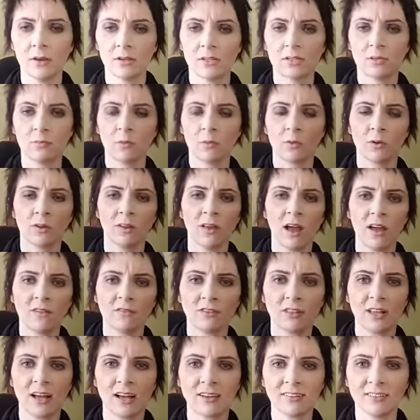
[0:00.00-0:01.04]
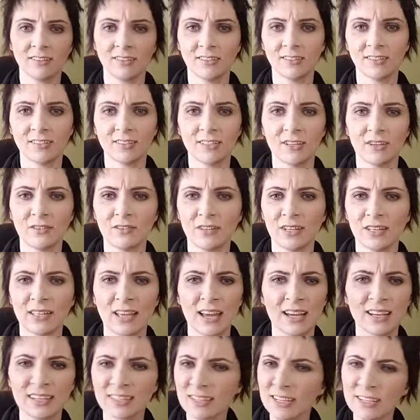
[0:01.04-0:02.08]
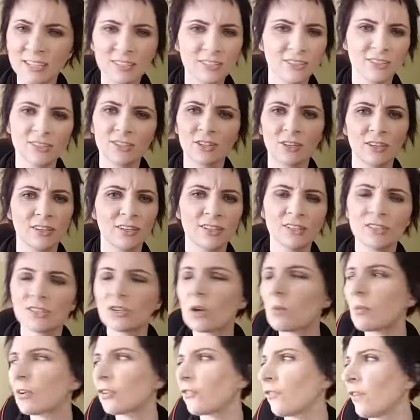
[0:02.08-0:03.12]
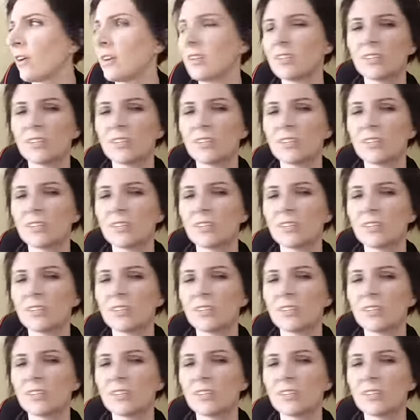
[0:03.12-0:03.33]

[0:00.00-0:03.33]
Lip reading: more live classes and stuff like that, because it's so much fun.